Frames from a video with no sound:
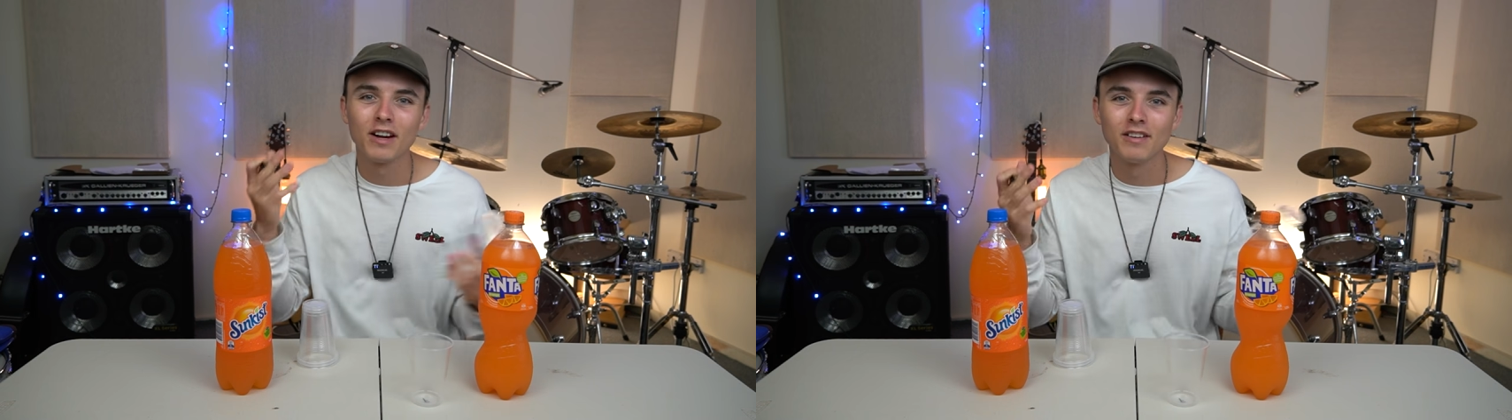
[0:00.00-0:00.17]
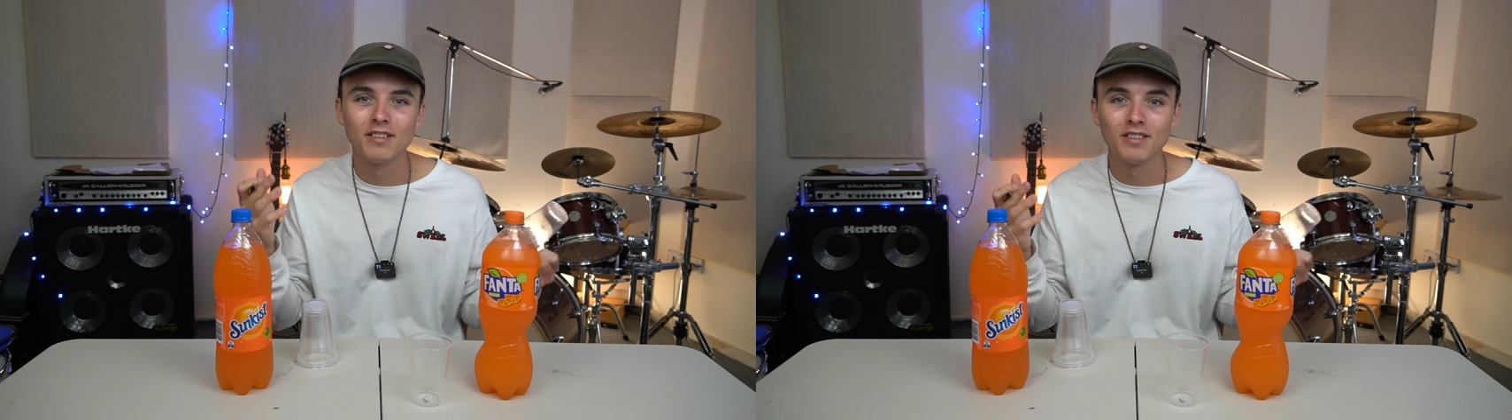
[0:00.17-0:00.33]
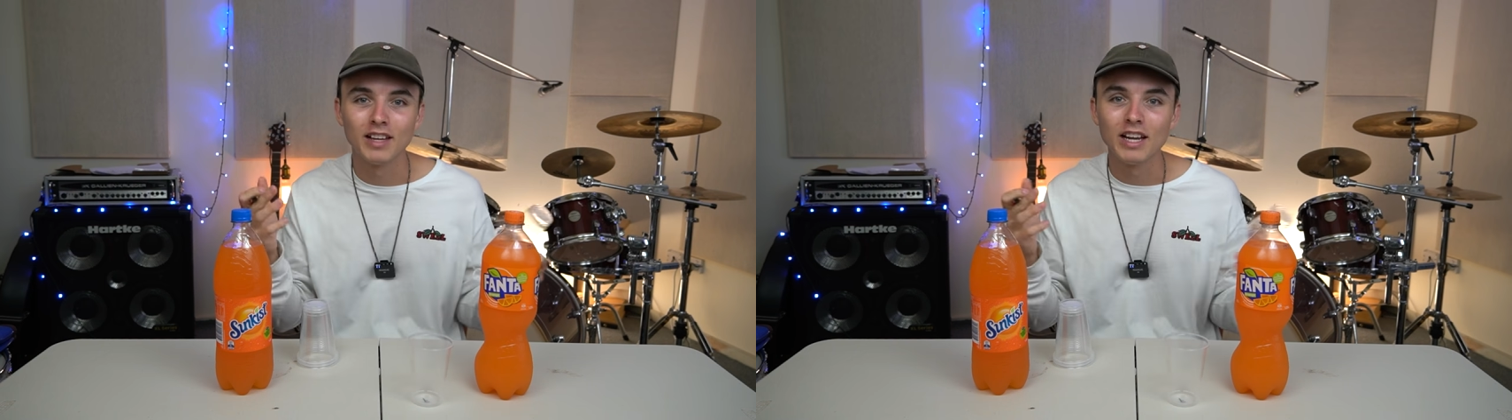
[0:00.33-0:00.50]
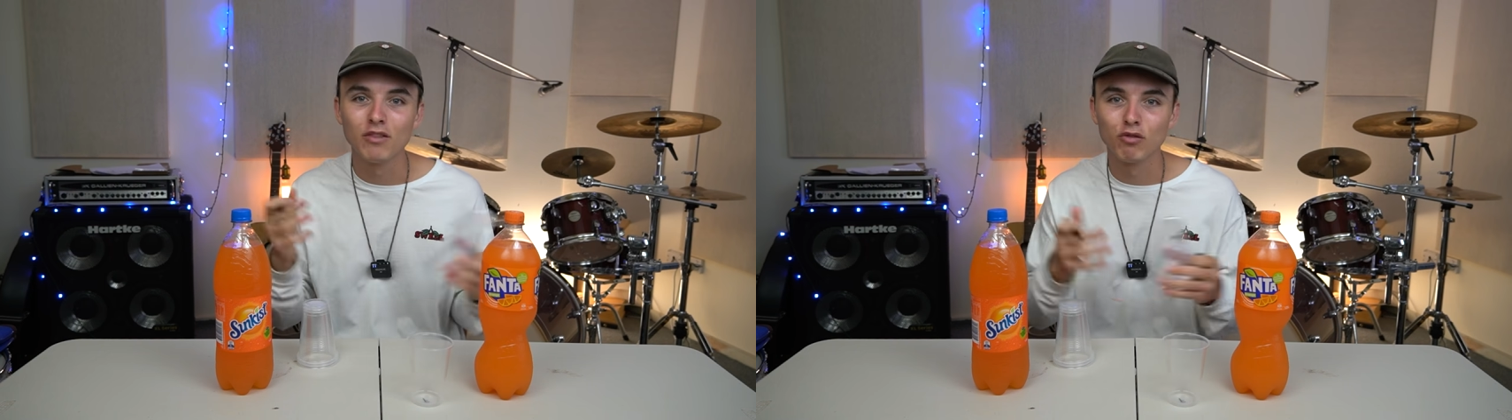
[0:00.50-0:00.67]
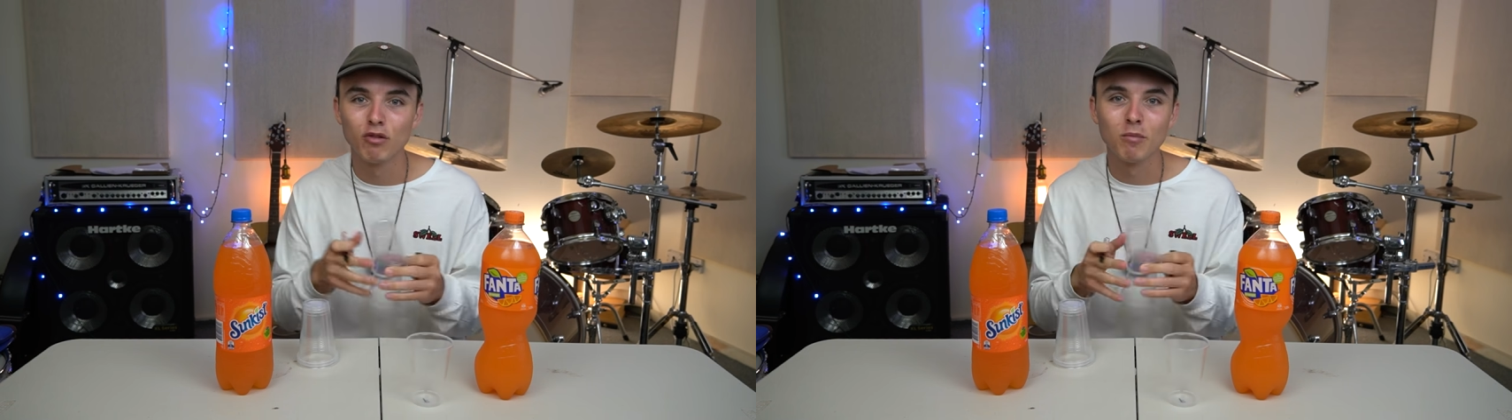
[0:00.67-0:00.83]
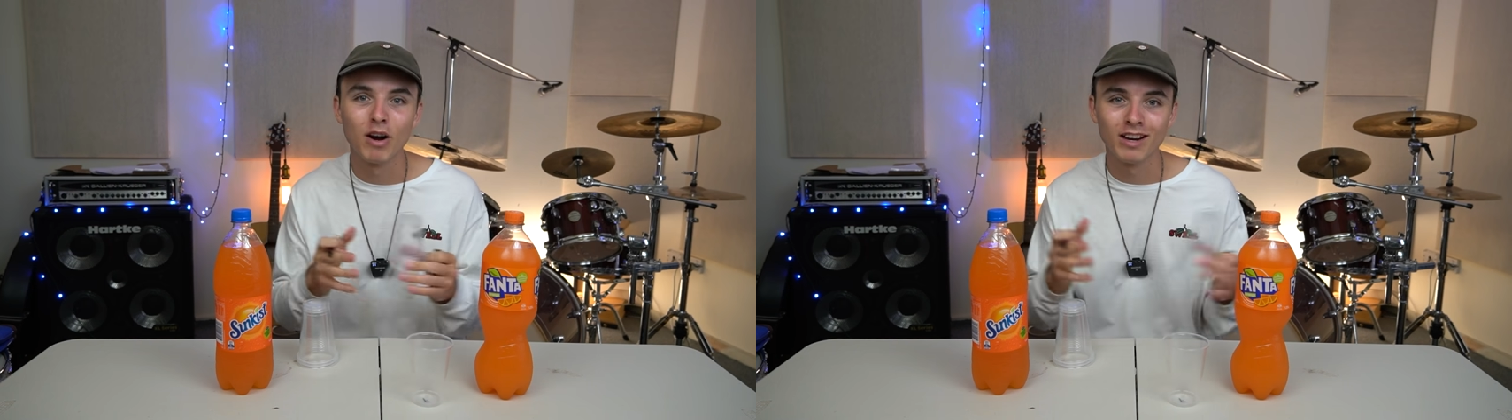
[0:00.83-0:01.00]
could see
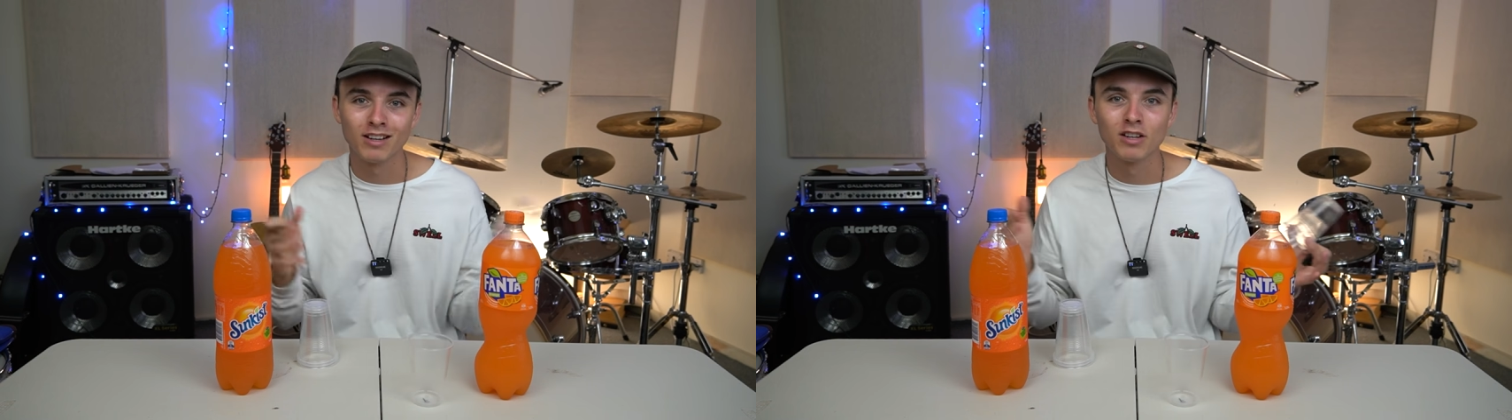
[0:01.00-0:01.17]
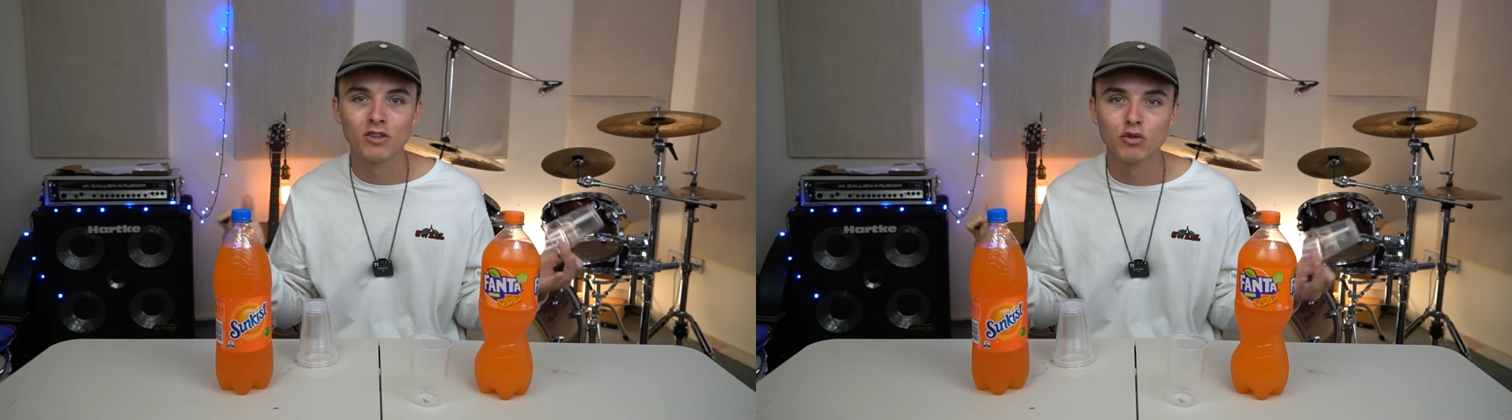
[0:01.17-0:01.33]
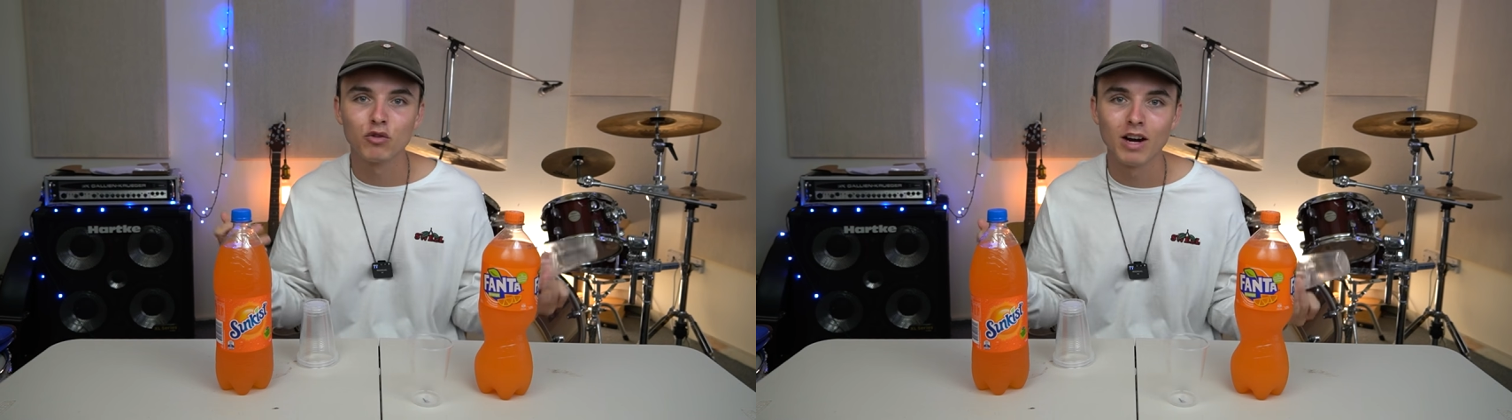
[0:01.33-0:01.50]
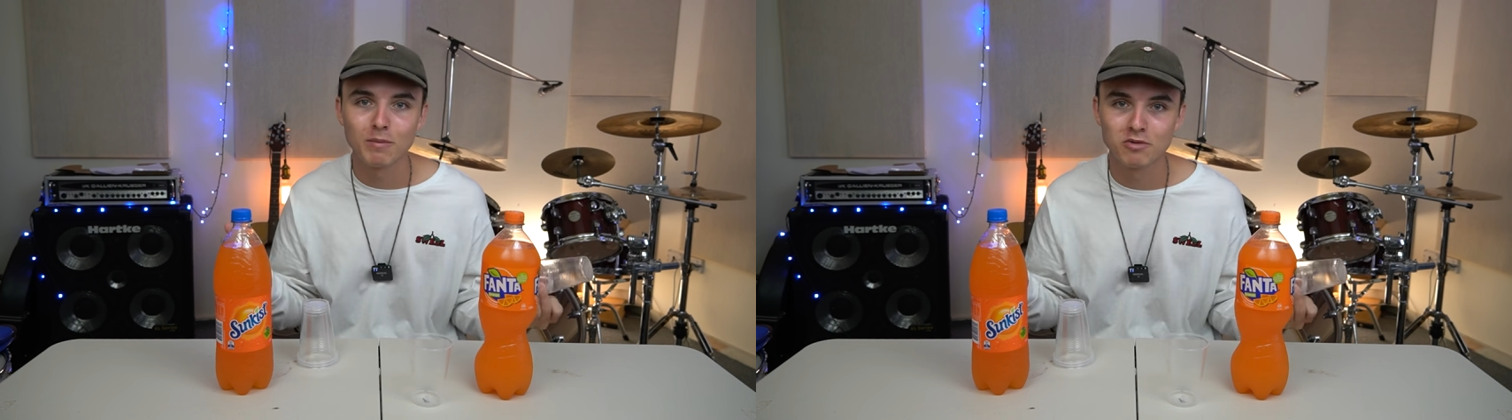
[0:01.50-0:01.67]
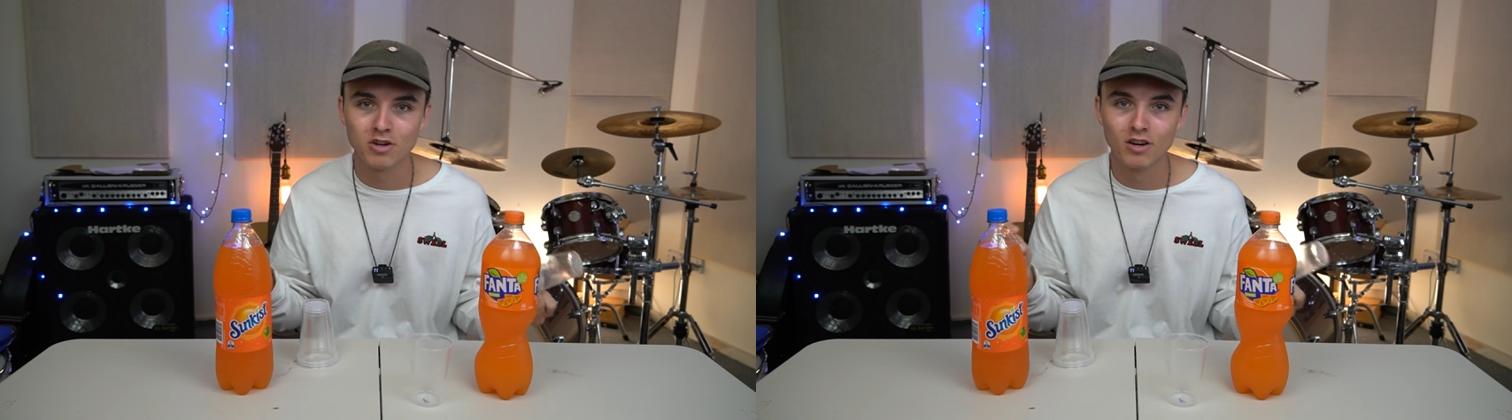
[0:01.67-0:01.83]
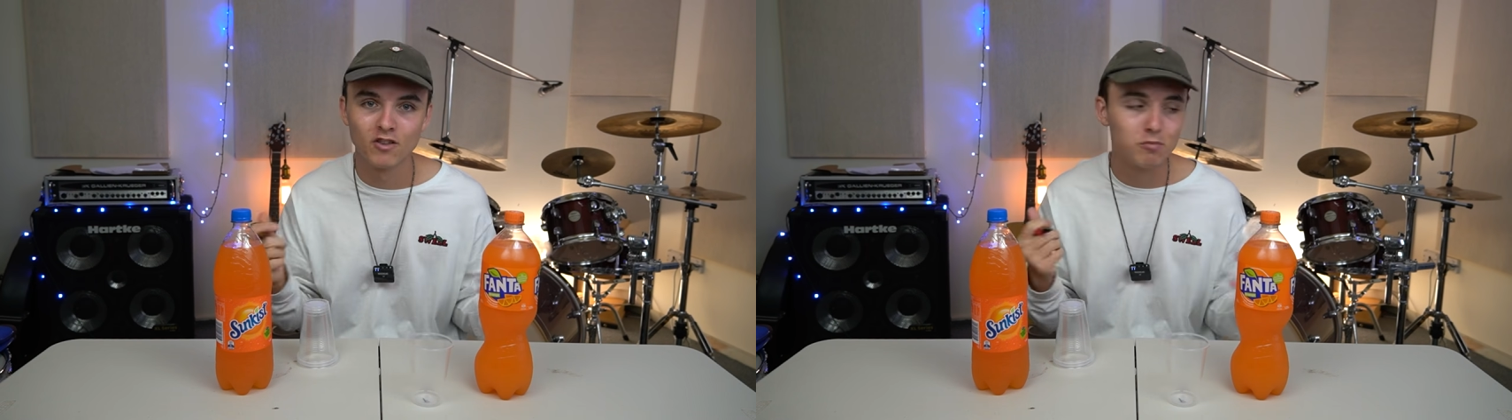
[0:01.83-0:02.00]
through my contraption of